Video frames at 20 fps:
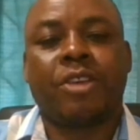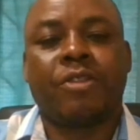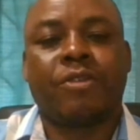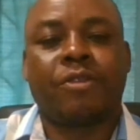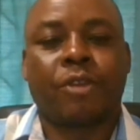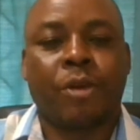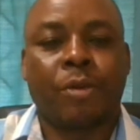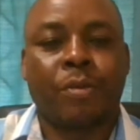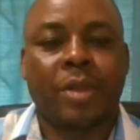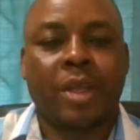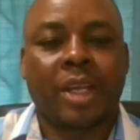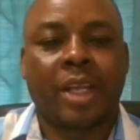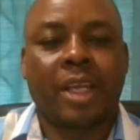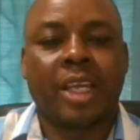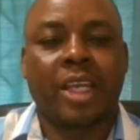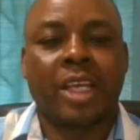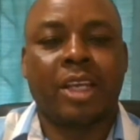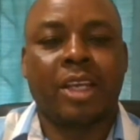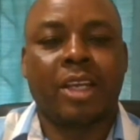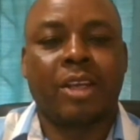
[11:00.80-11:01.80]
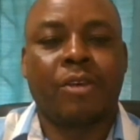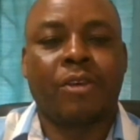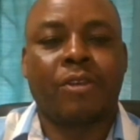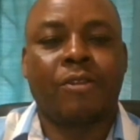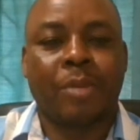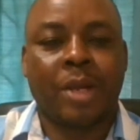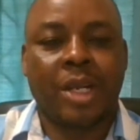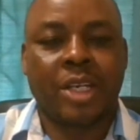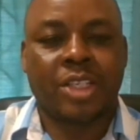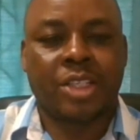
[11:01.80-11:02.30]
it from the king
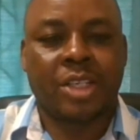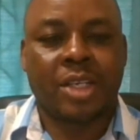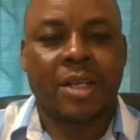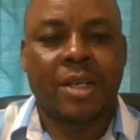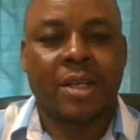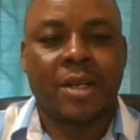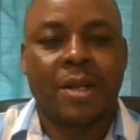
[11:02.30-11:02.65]
of Persia.